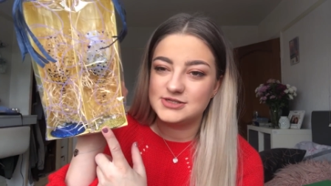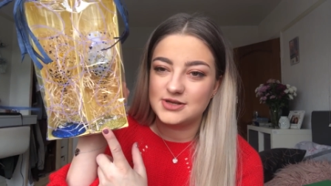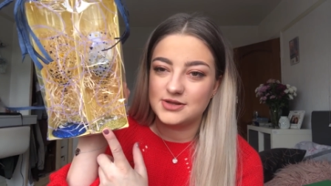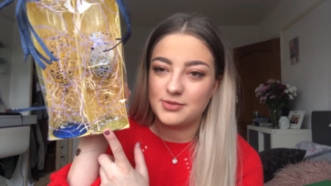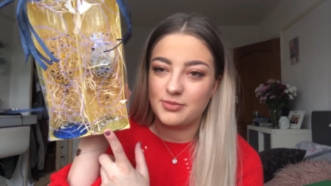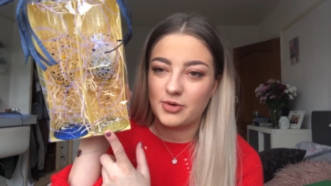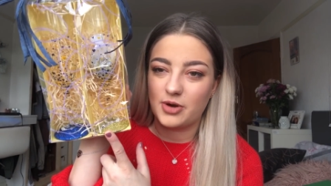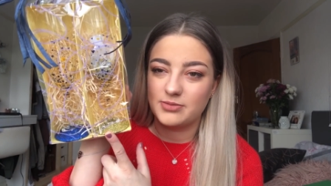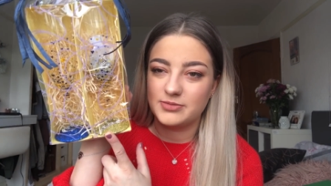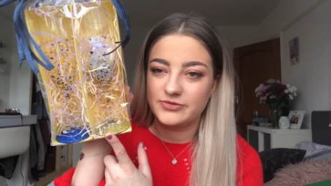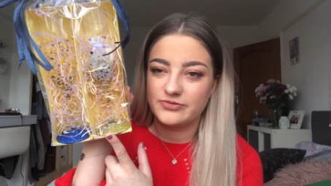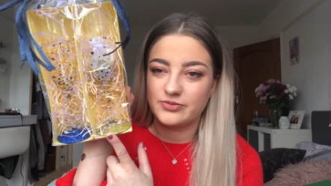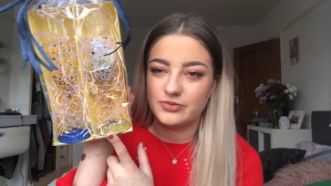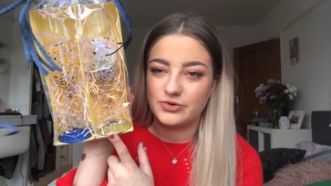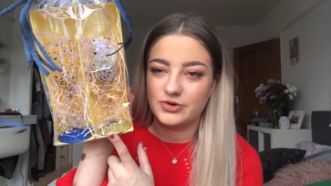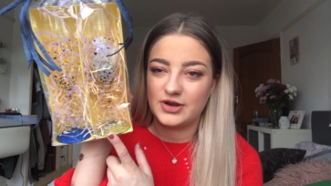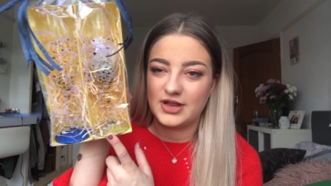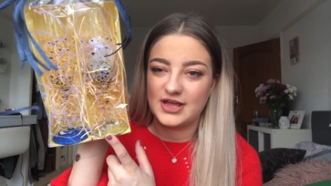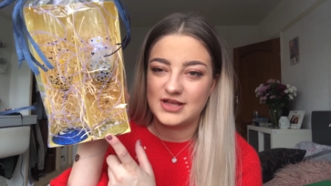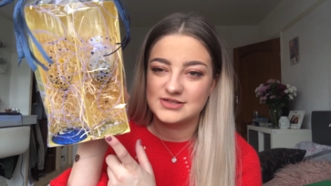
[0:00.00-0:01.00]
So the bottom of
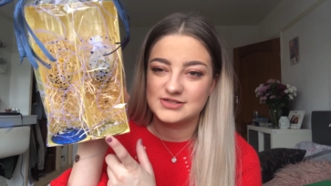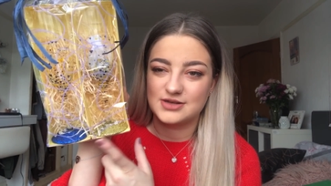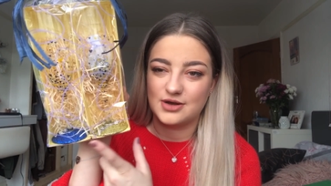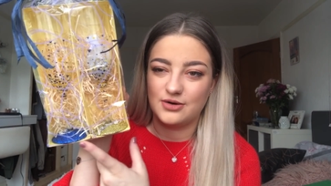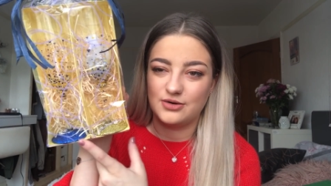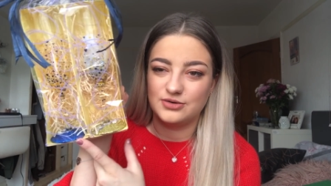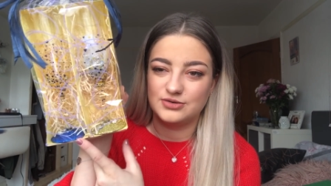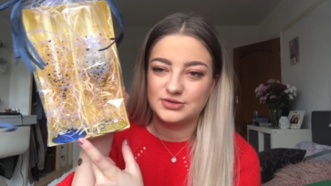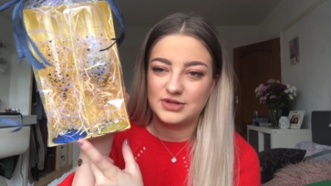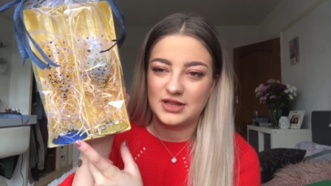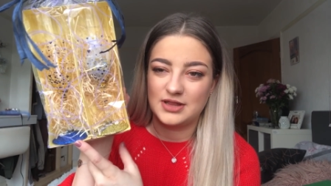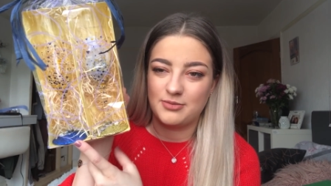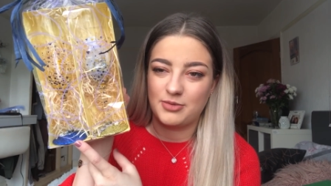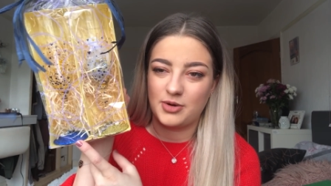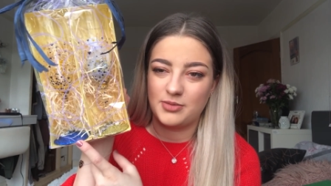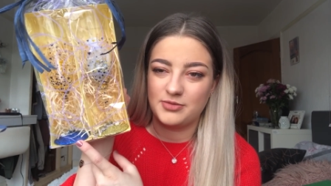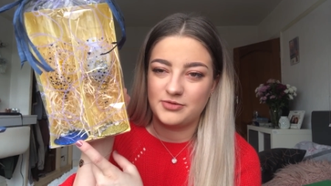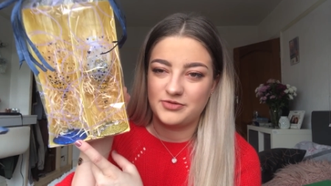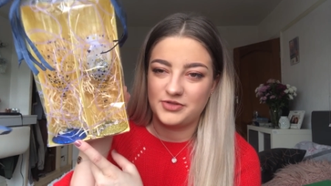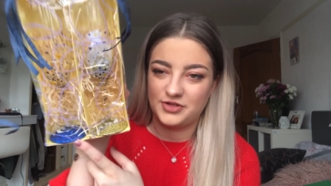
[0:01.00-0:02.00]
one is gold and the
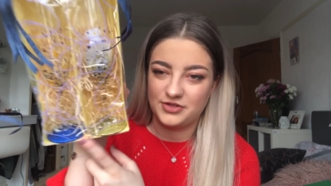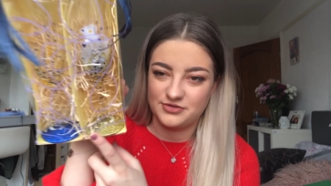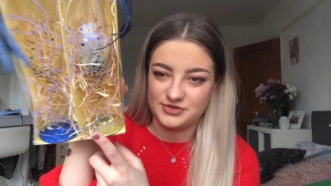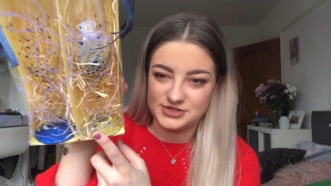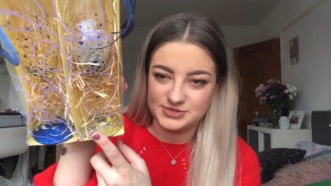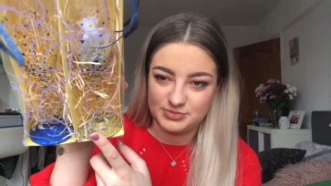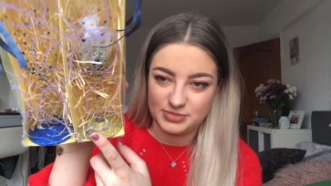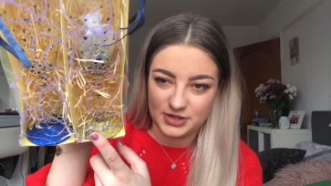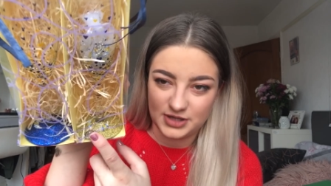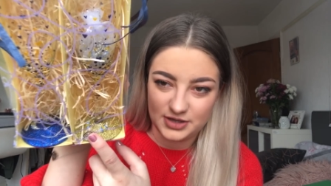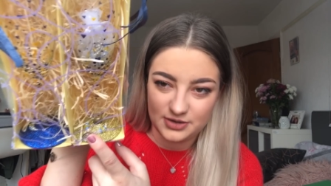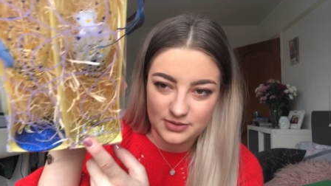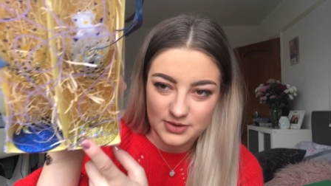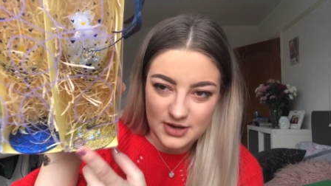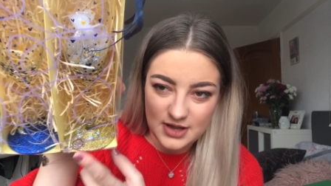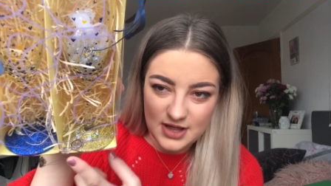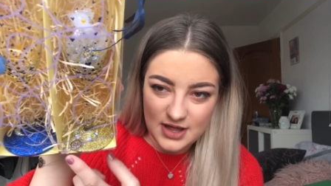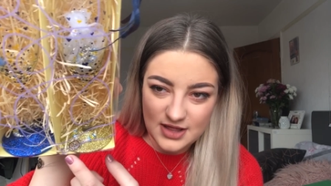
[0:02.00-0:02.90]
bottom of the other is blue.